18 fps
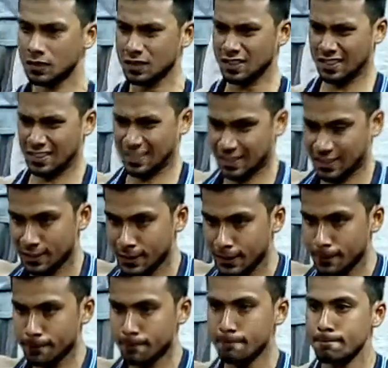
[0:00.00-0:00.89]
and also I'm
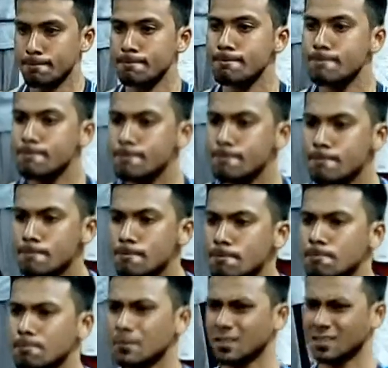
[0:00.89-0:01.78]
working my traps a bit.
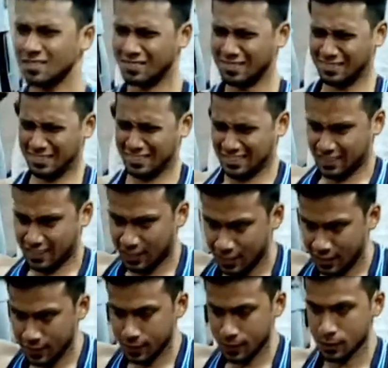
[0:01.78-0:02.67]
So that is why I like
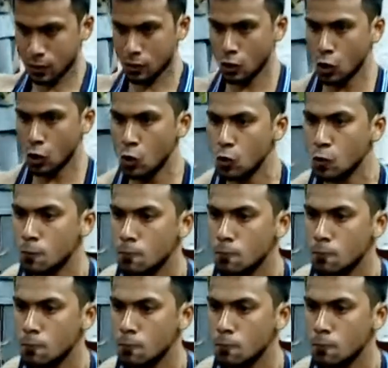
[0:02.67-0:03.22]
this exercise.